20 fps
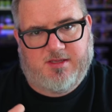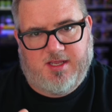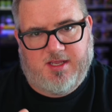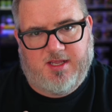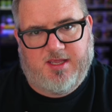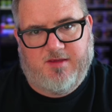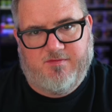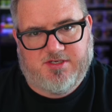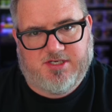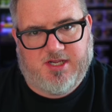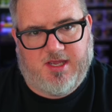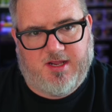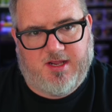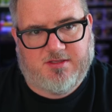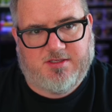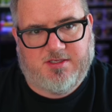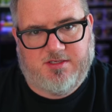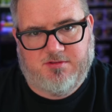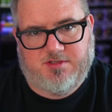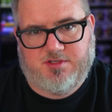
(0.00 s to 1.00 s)
Can I give a shout
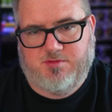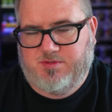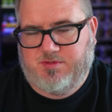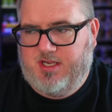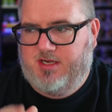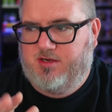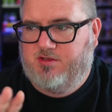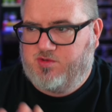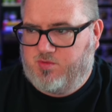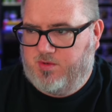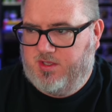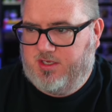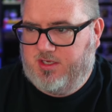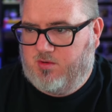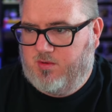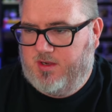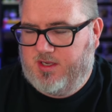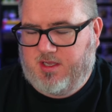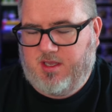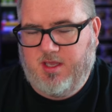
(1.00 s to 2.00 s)
out to YouTube channels really
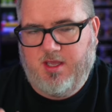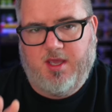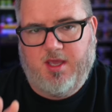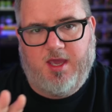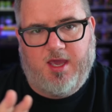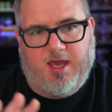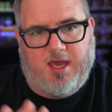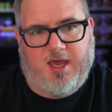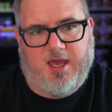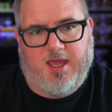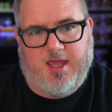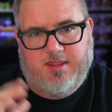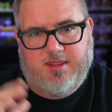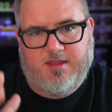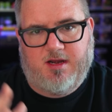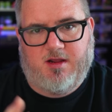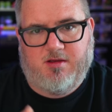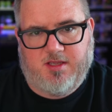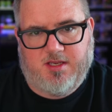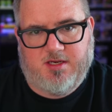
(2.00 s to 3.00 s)
quick? And
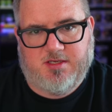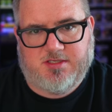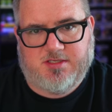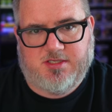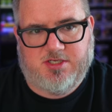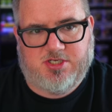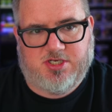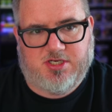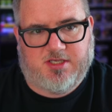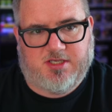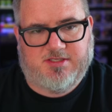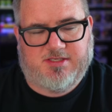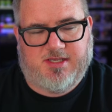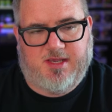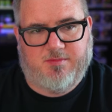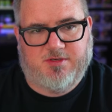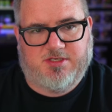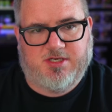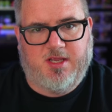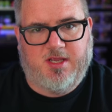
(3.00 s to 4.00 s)
then I'll get into the chicken
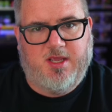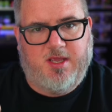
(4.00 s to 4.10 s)
sandwich.